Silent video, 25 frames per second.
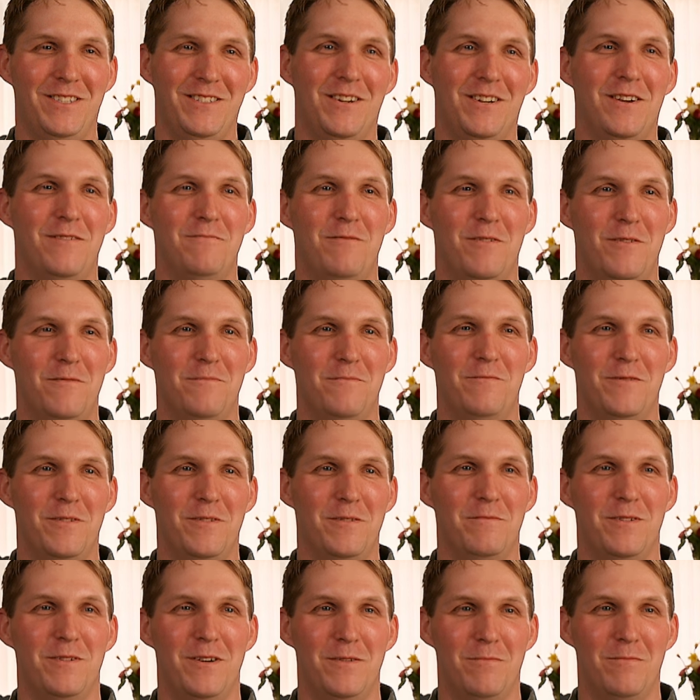come home with
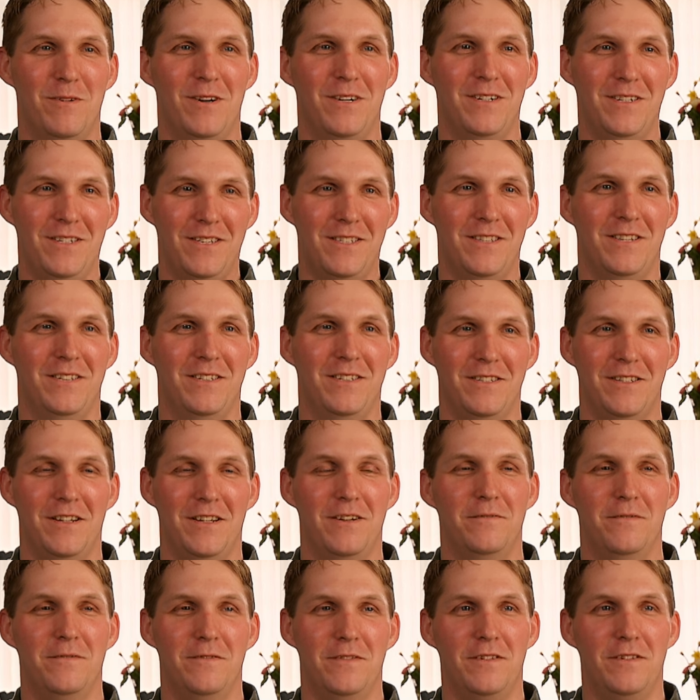them in her purse
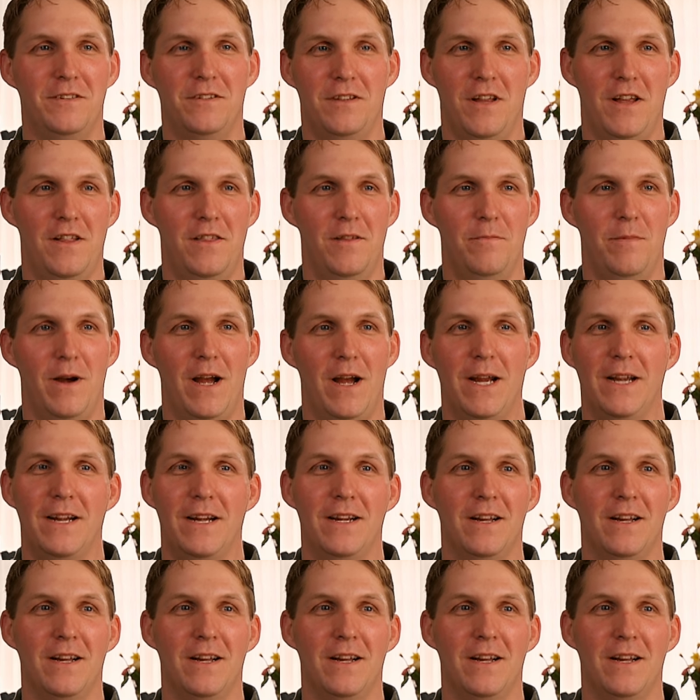instead of in the bag.